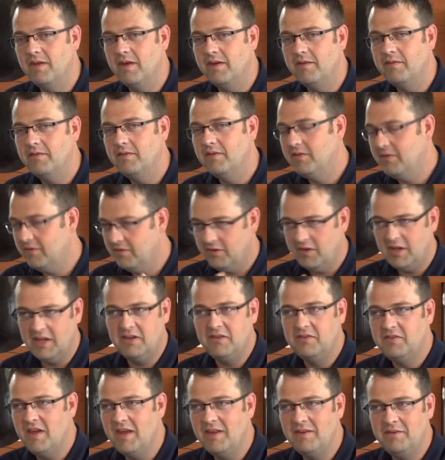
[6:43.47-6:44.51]
uh,
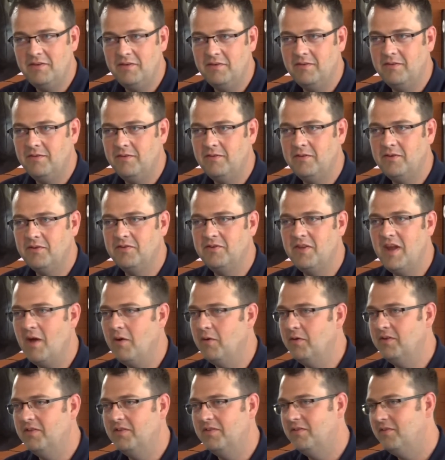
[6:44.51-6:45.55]
like you said, you just
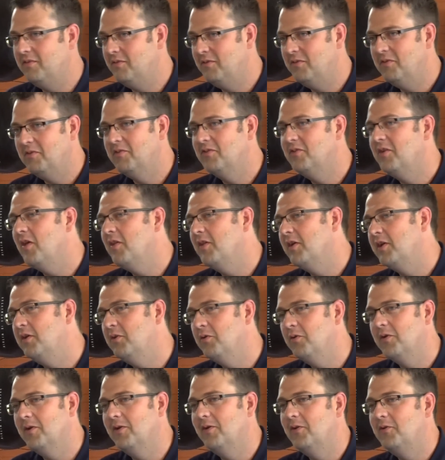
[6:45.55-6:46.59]
now. It's it's not like
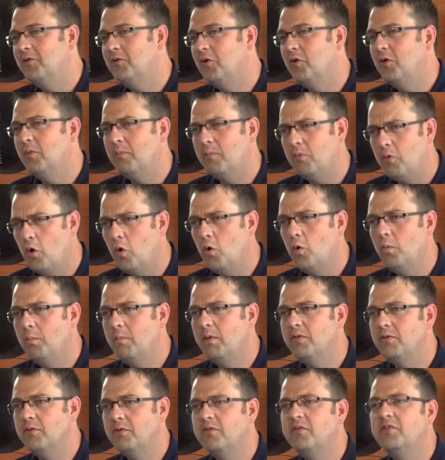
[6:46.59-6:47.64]
you're looking to turn pro,
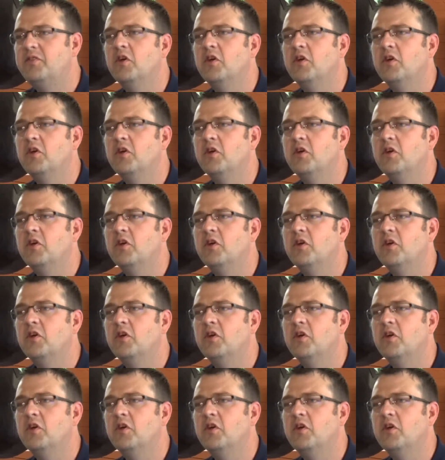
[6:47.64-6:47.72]
but no, there's no,